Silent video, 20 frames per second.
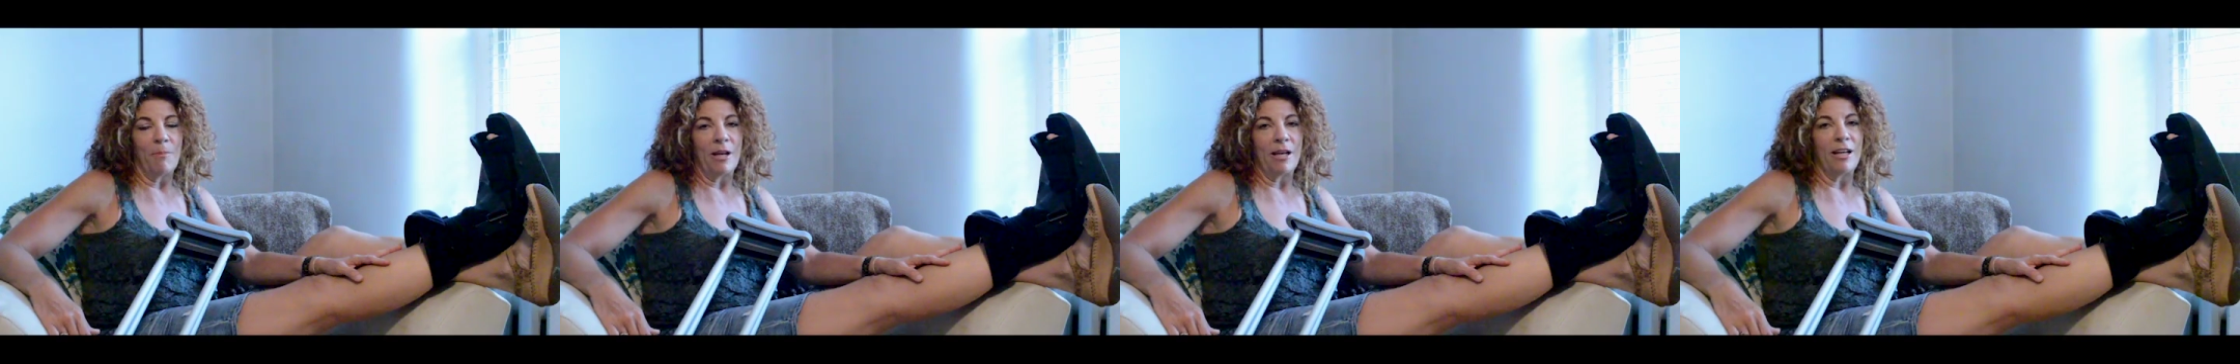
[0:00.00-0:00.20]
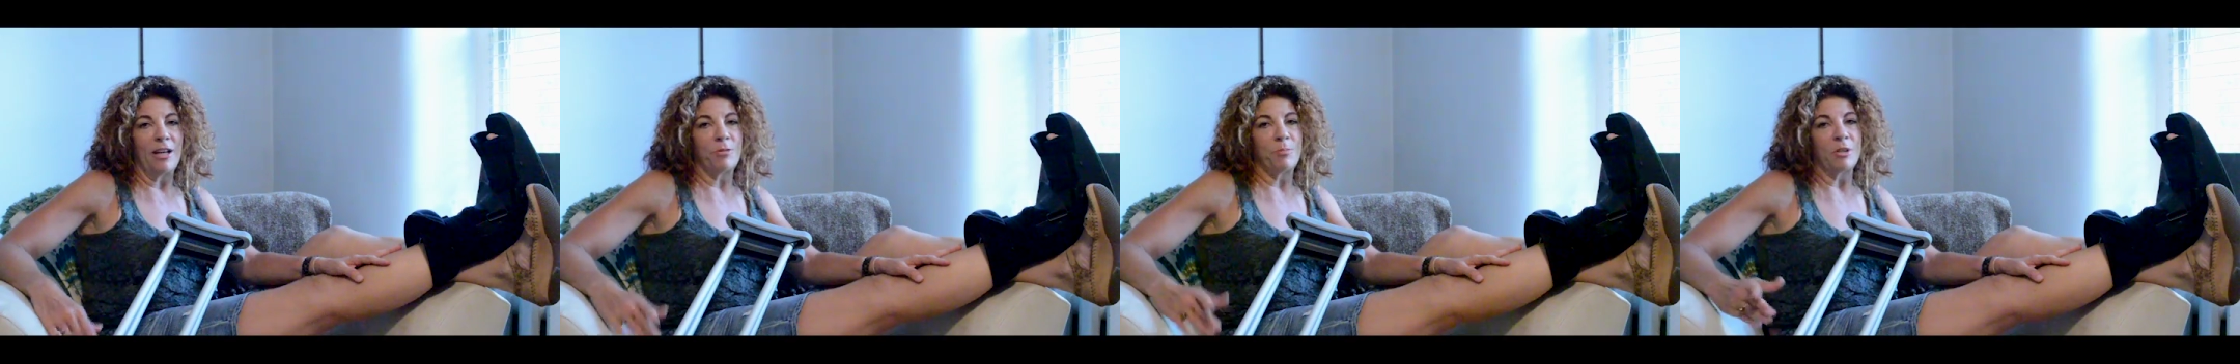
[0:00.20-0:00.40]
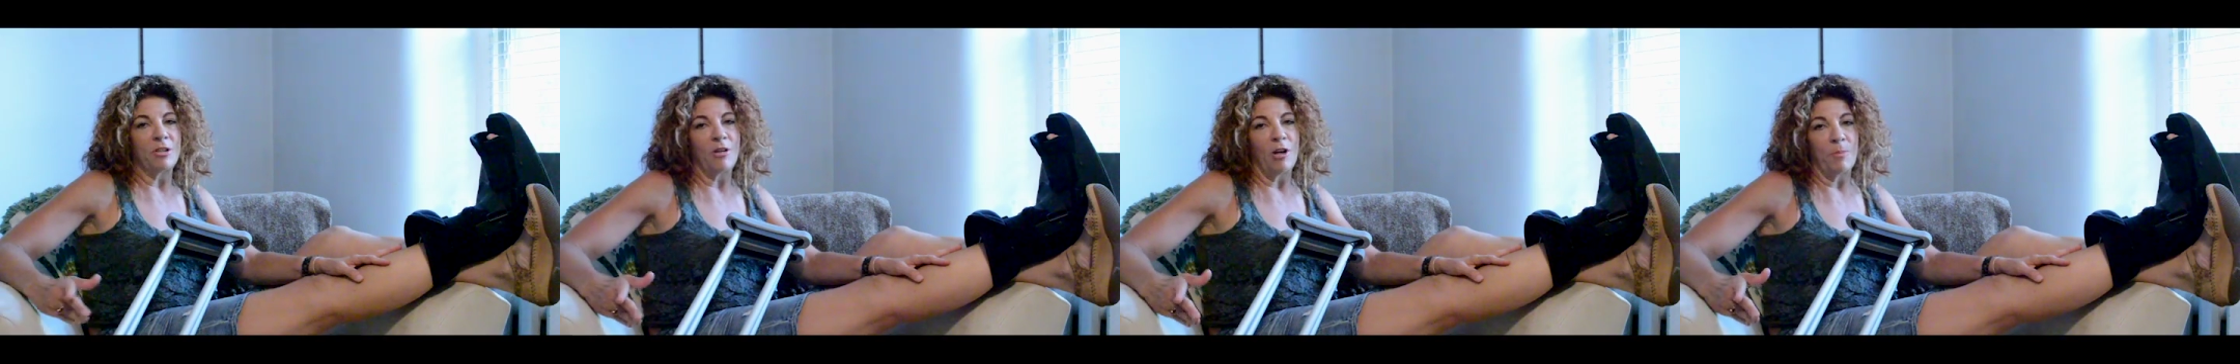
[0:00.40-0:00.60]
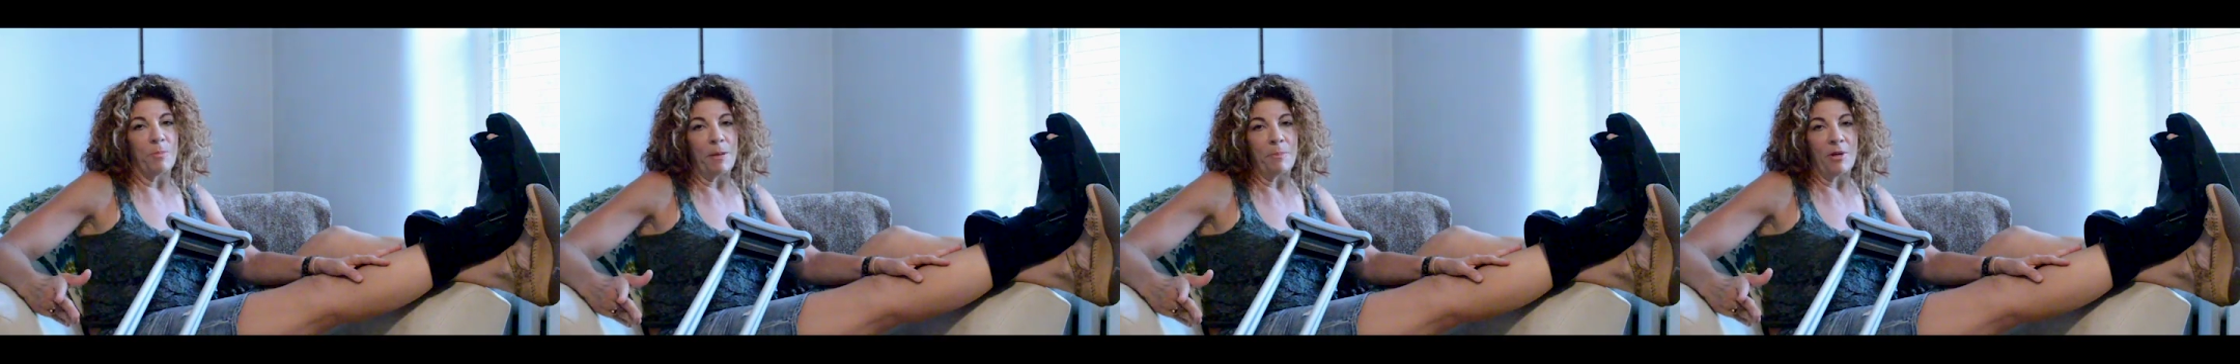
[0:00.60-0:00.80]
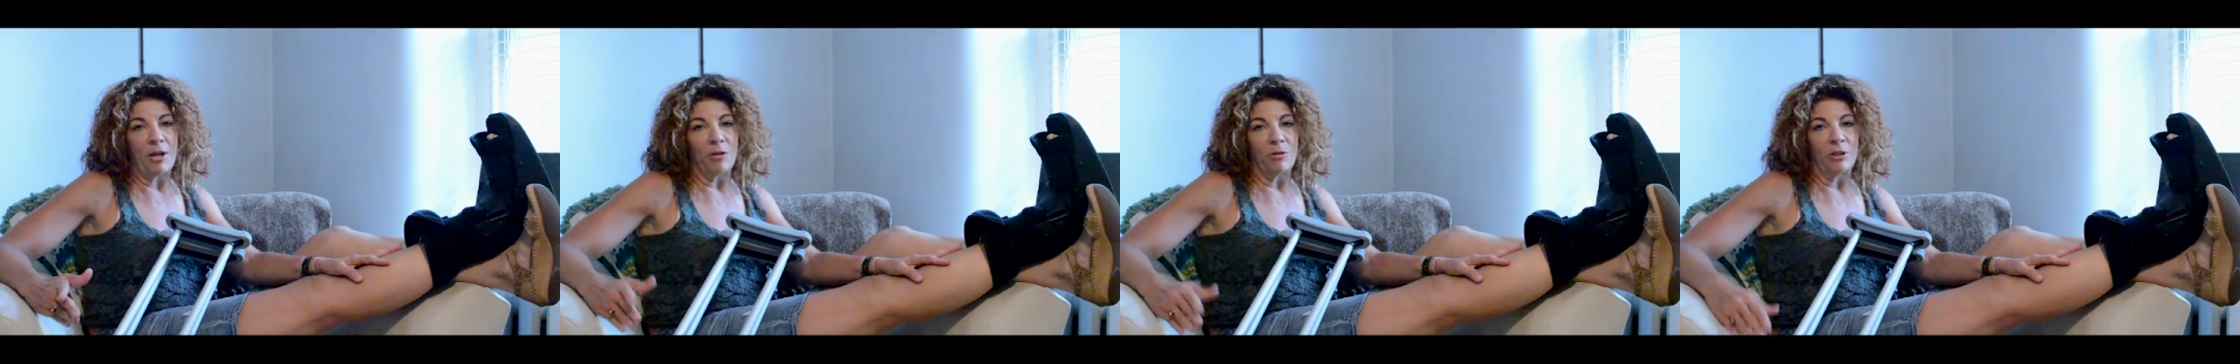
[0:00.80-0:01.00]
my husband called
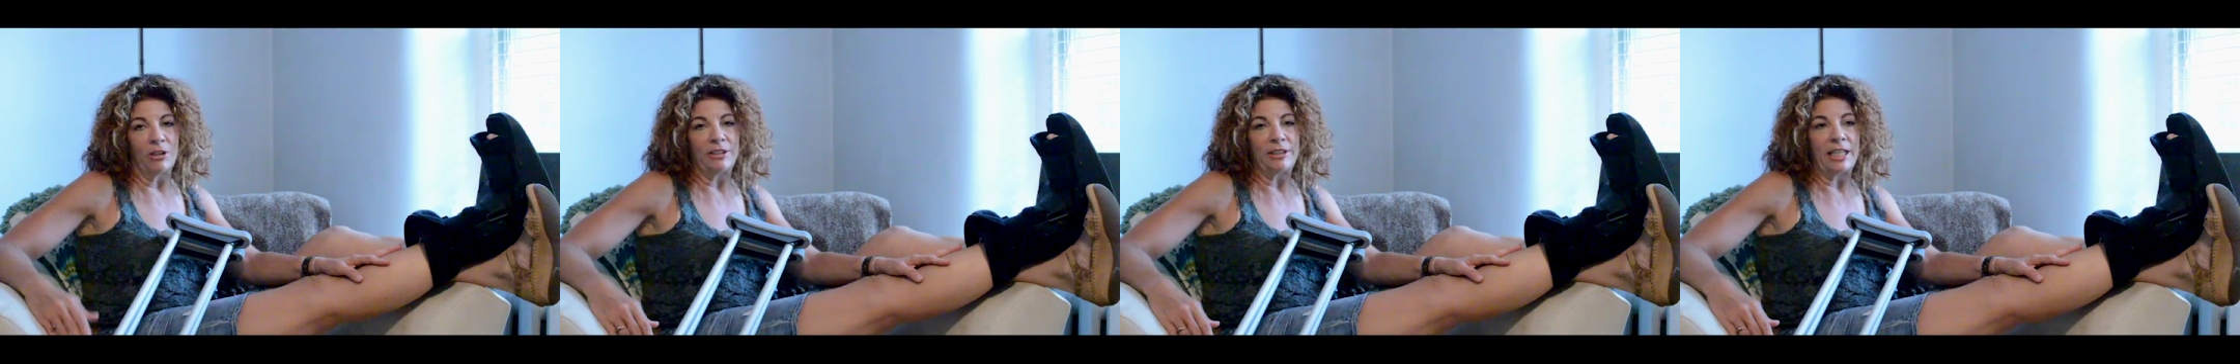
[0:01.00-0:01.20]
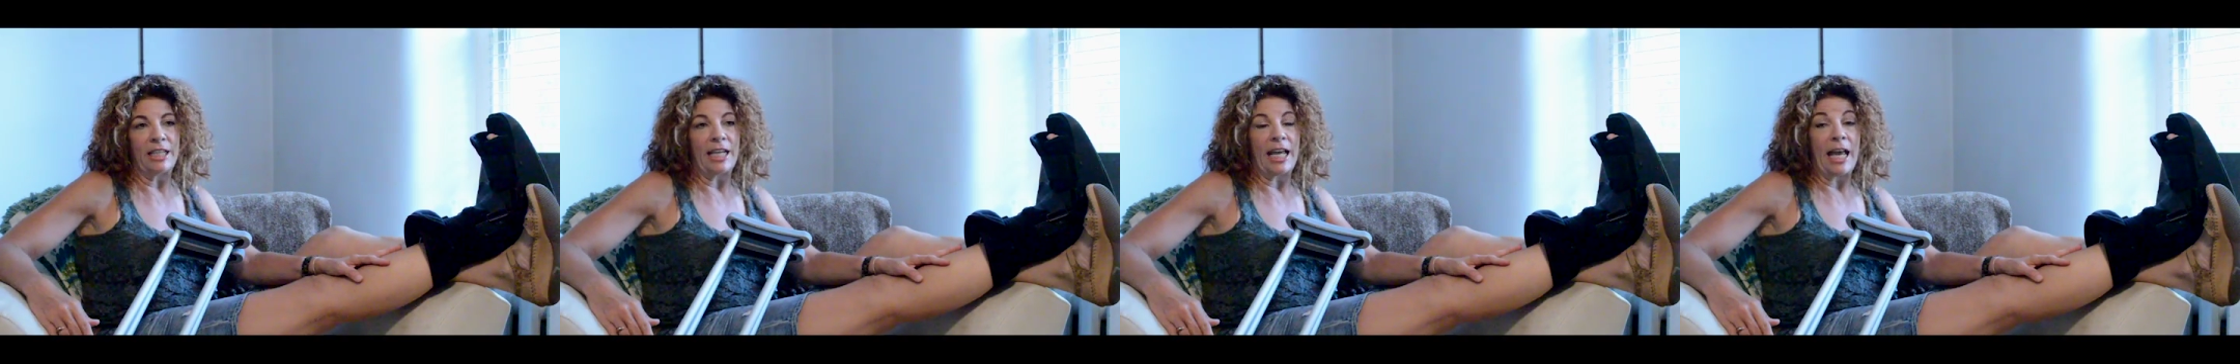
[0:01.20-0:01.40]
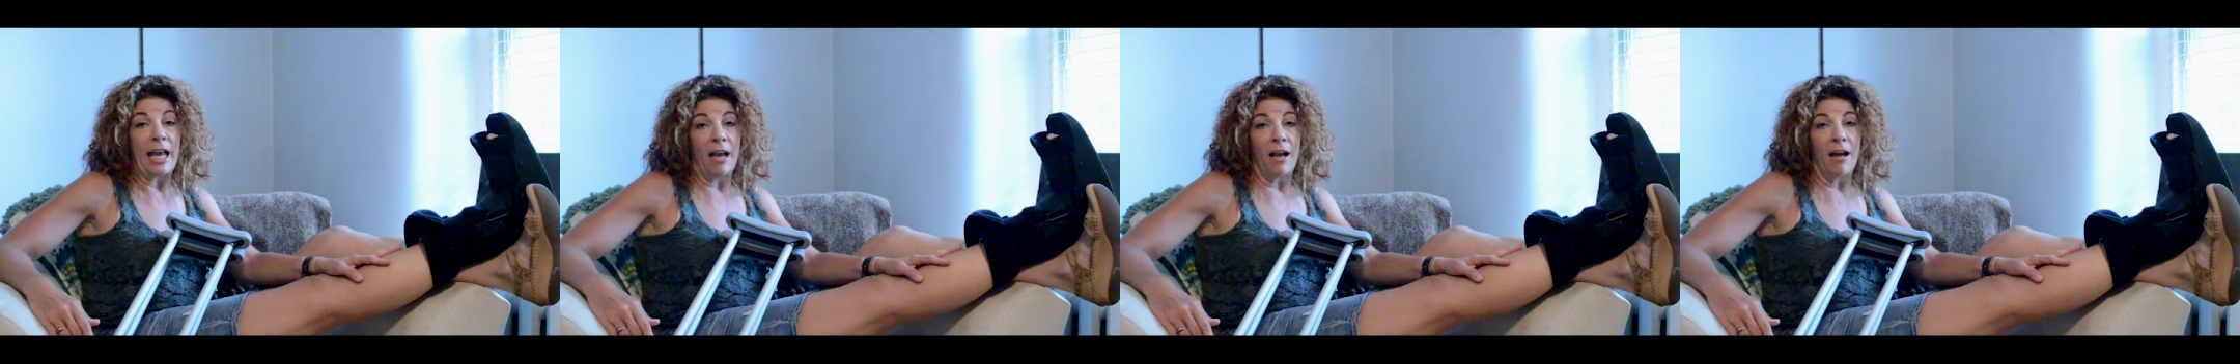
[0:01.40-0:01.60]
my mother-in-law and said,